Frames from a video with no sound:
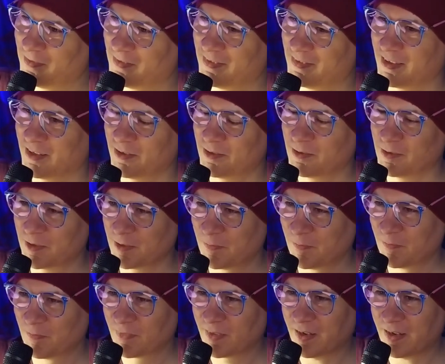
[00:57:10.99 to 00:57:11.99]
I thought
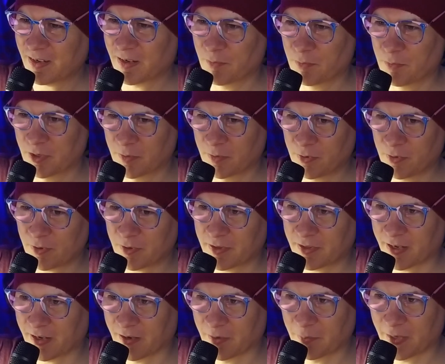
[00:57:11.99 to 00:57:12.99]
I can put a book
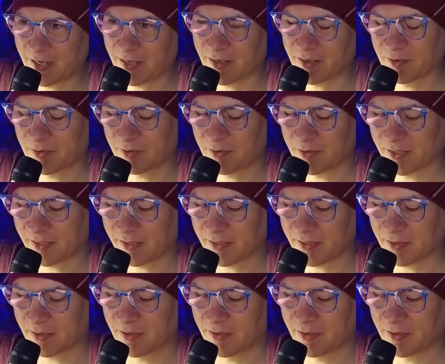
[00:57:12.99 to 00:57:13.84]
there and make it look like the